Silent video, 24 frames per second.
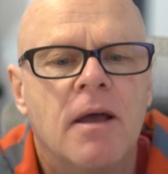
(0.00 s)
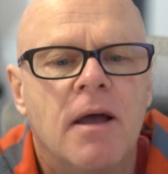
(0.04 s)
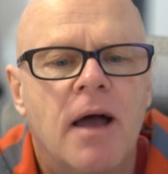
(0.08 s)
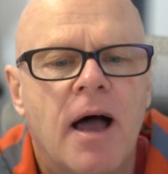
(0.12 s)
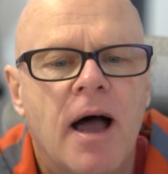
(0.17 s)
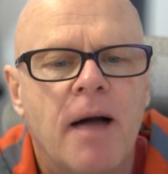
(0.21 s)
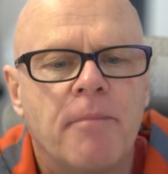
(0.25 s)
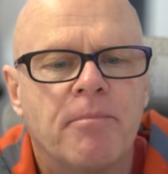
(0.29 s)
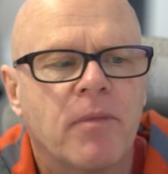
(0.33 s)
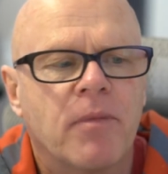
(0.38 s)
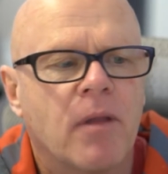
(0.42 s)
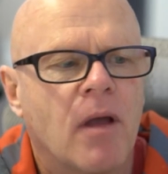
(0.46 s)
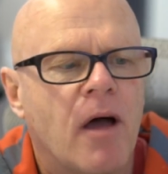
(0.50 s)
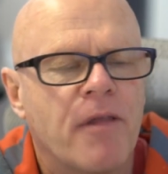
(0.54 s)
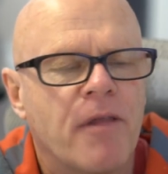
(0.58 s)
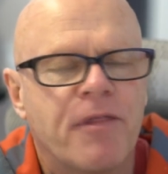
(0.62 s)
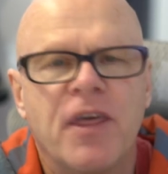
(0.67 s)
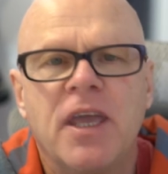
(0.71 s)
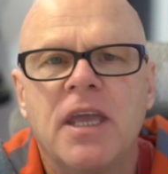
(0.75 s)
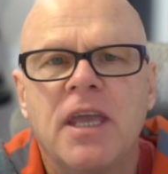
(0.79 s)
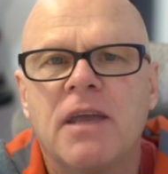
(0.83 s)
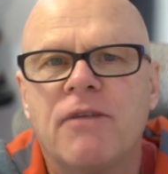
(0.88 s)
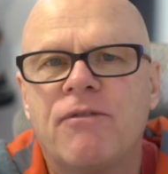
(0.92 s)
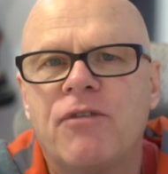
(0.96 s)
Um, I
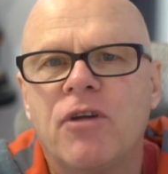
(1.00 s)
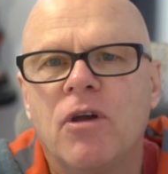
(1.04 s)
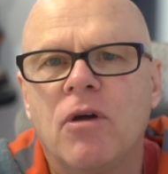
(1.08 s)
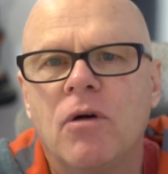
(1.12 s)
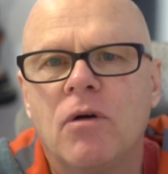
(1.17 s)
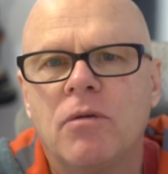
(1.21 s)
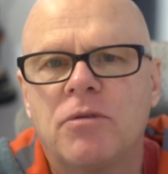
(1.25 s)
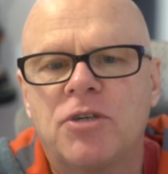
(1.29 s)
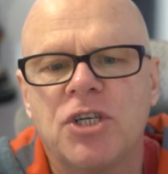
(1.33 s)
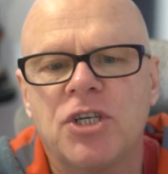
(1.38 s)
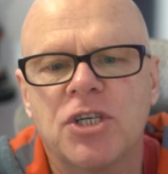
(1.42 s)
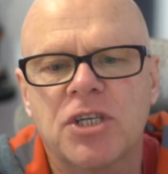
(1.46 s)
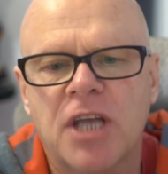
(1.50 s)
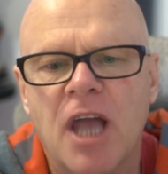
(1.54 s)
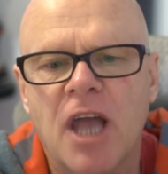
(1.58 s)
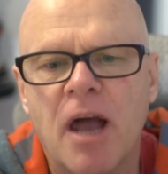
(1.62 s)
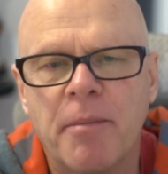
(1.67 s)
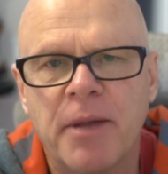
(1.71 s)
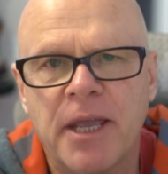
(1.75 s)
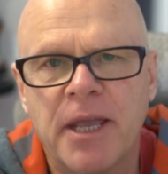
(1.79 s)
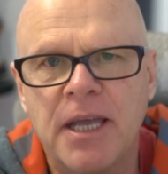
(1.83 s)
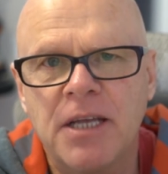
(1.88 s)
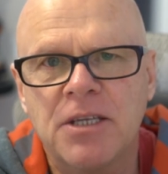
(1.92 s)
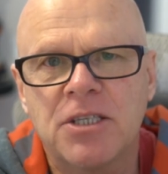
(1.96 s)
think if you're just
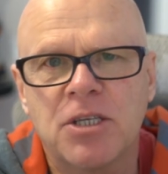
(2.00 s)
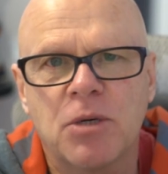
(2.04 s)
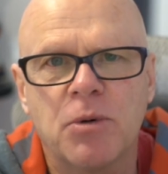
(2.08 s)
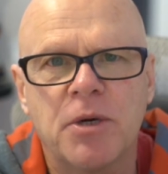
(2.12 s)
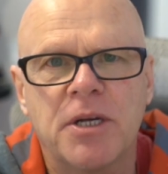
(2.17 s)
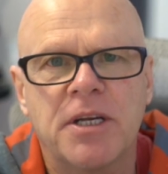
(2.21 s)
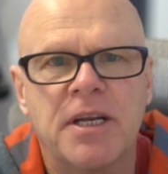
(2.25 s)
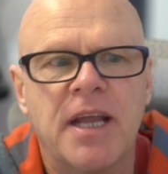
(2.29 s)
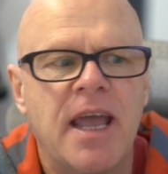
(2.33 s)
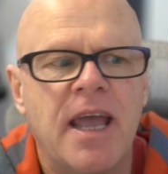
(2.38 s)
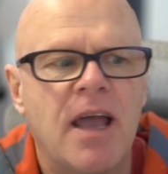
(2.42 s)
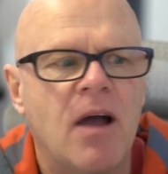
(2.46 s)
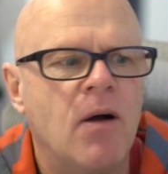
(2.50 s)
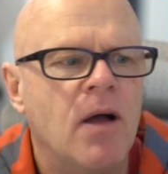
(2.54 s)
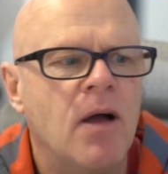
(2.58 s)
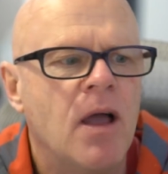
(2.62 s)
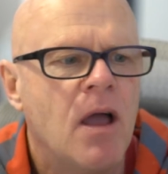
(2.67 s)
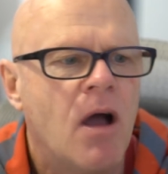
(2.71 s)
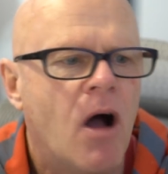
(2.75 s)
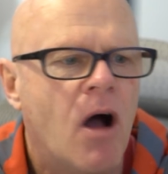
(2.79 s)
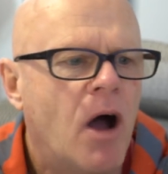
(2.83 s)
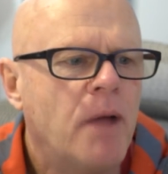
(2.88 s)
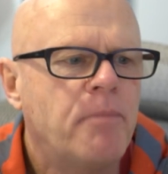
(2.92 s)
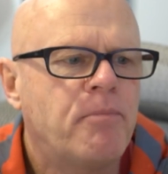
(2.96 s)
coming into it now,
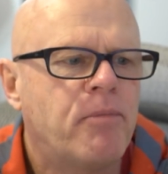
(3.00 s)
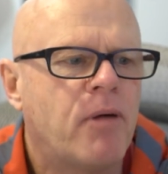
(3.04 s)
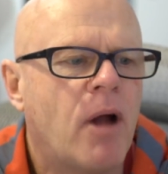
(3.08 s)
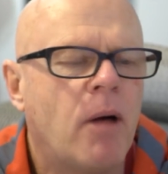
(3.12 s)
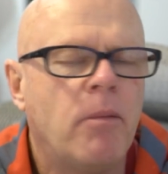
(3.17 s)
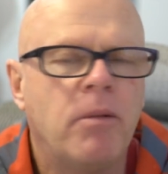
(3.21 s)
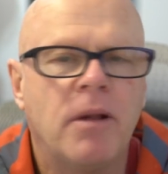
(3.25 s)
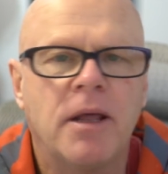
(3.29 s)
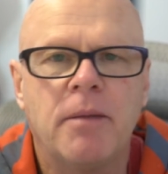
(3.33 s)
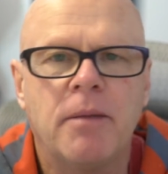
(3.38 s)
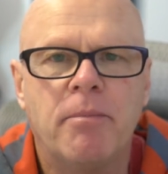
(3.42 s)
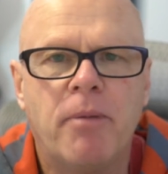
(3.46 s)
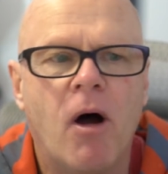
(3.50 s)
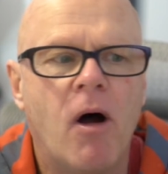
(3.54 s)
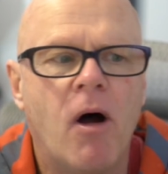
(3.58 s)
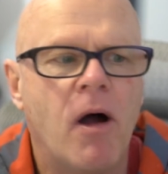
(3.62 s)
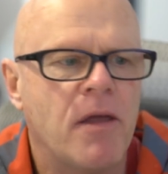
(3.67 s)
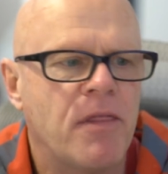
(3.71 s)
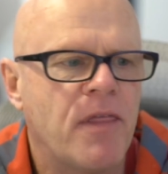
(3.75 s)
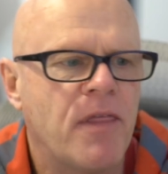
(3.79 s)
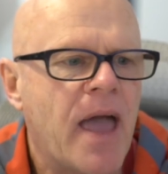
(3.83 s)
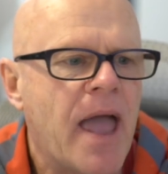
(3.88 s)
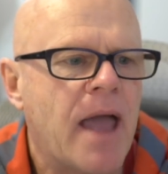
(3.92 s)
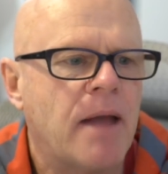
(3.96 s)
I'd probably
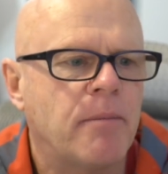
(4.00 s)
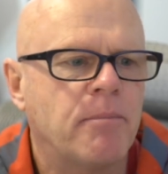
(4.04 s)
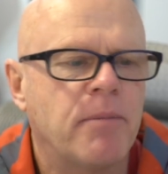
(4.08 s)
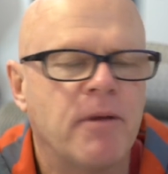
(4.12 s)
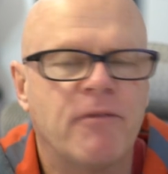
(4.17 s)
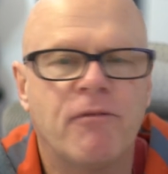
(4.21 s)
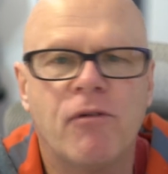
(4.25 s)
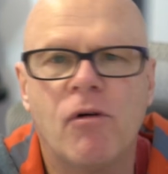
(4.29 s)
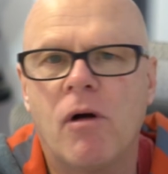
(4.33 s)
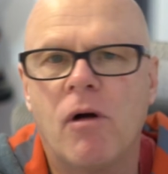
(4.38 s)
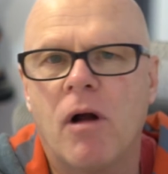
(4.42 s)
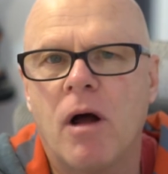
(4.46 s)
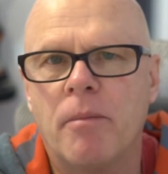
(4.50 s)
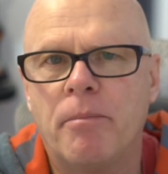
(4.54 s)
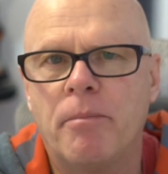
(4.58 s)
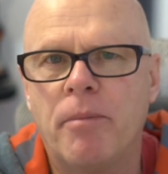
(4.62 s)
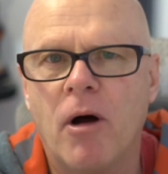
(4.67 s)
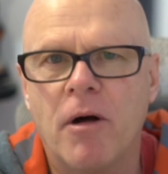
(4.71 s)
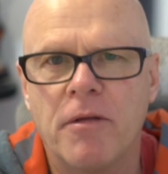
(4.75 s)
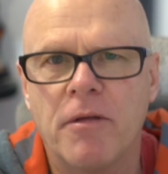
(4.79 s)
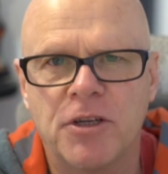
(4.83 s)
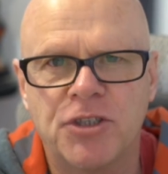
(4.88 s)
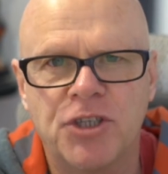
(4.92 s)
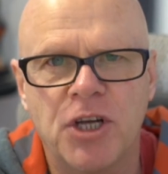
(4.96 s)
buy that before I buy